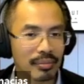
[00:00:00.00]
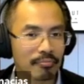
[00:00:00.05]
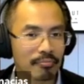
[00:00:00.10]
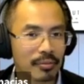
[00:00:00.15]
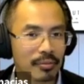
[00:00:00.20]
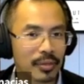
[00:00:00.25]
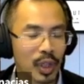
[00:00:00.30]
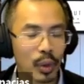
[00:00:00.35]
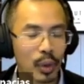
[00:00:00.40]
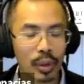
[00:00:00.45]

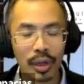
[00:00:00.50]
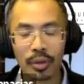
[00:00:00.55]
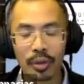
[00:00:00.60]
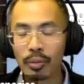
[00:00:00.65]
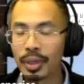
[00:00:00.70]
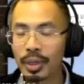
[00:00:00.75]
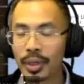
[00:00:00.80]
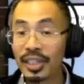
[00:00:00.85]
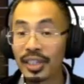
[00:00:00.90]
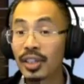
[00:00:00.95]
So another
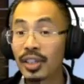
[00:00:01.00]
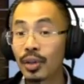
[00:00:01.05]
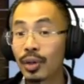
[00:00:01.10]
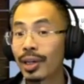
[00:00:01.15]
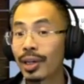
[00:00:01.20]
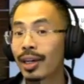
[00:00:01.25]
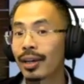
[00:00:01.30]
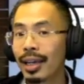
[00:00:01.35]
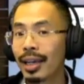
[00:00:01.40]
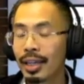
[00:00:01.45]
reason to
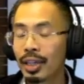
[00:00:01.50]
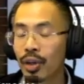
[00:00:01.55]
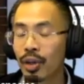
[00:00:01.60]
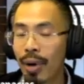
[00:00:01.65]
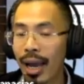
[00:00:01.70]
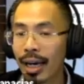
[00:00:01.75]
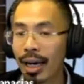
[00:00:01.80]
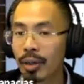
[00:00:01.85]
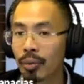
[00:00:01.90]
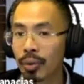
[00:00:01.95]

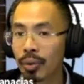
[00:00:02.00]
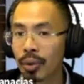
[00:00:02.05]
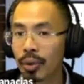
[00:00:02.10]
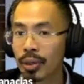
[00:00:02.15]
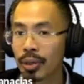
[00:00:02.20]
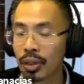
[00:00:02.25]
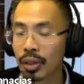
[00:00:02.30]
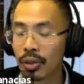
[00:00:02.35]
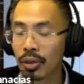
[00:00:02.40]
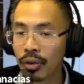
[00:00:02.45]
interact with those
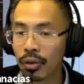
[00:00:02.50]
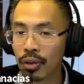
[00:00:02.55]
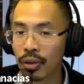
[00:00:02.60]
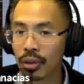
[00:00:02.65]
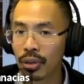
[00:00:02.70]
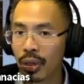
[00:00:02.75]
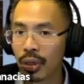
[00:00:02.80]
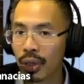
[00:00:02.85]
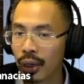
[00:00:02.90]
introverts